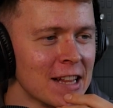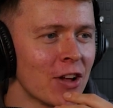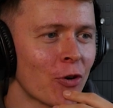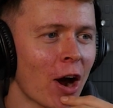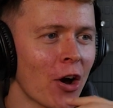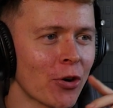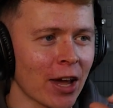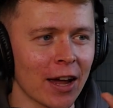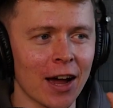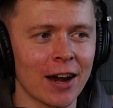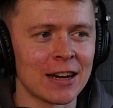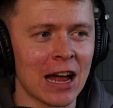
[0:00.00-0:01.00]
Right,
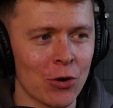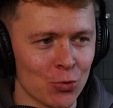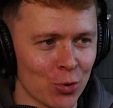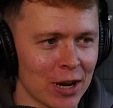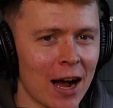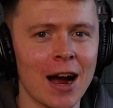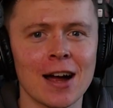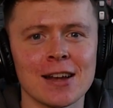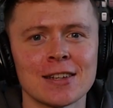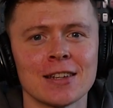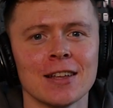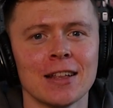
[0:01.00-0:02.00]
okay, now I want to
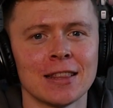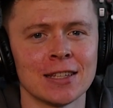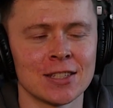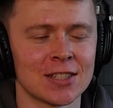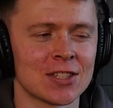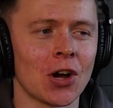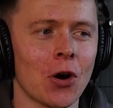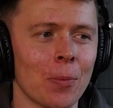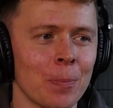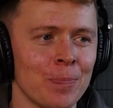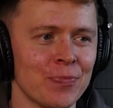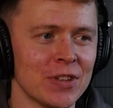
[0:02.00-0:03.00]
add this
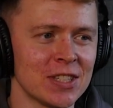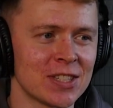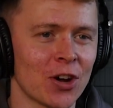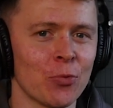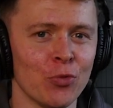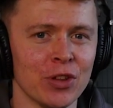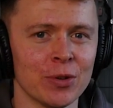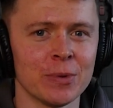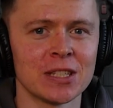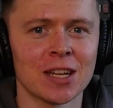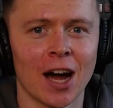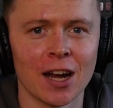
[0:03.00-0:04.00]
tom rhythm.
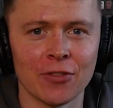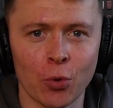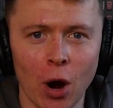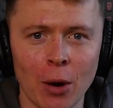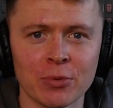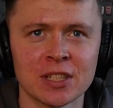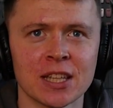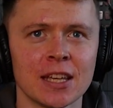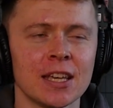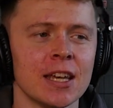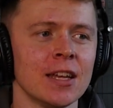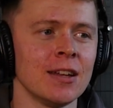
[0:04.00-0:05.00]
Is kind of what I was
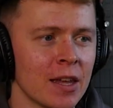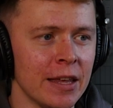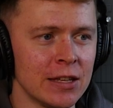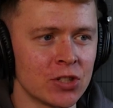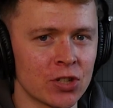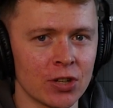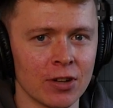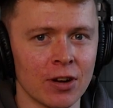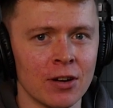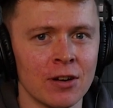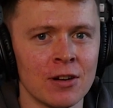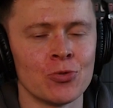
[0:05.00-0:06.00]
thinking is
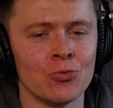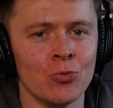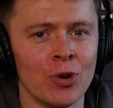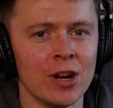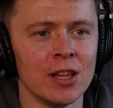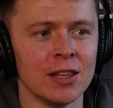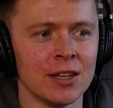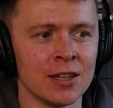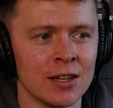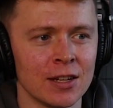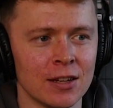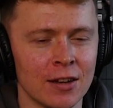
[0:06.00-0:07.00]
gonna
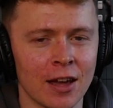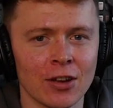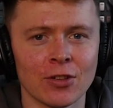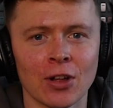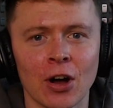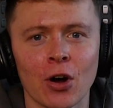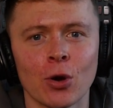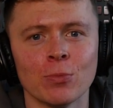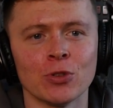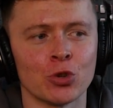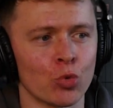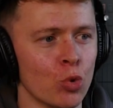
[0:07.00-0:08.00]
really nail home
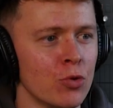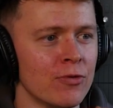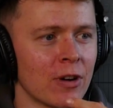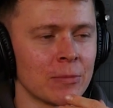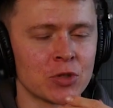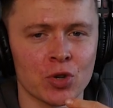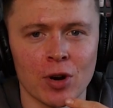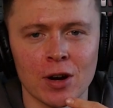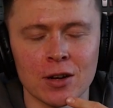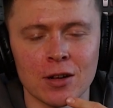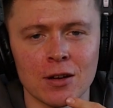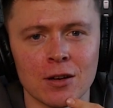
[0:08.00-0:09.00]
the groove I'm
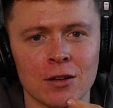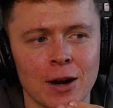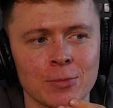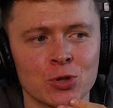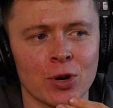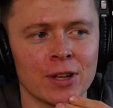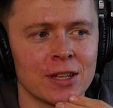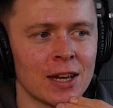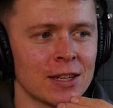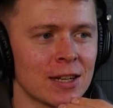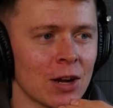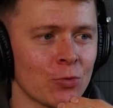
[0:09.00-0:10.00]
trying to
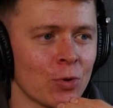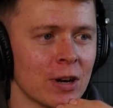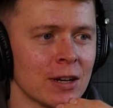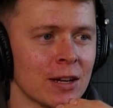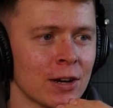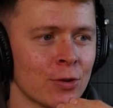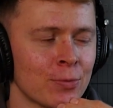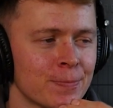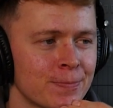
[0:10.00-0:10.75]
get down right now.